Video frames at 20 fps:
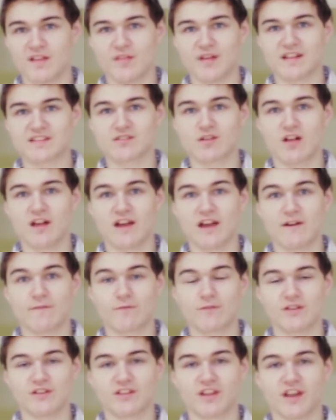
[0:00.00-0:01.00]
That's all I have
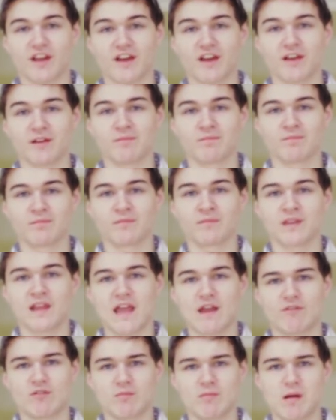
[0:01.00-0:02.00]
for you today.
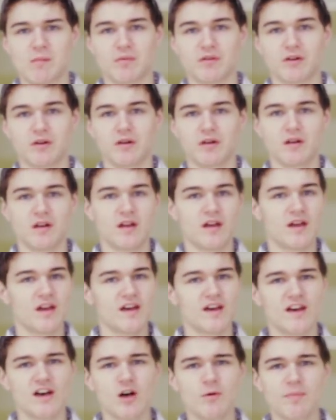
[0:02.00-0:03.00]
And remember,
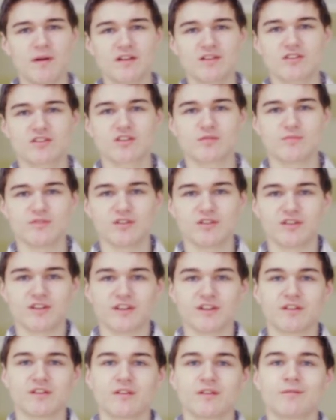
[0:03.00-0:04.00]
help out your
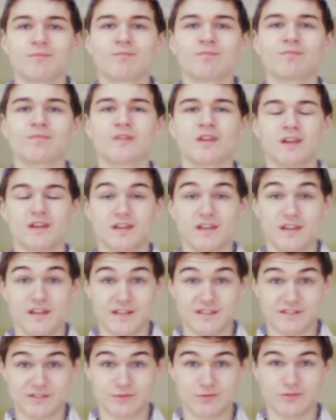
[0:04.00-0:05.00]
community.
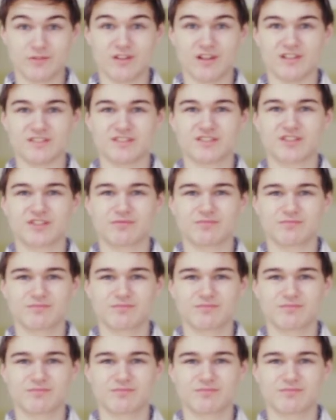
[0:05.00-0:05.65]
Eat school lunch.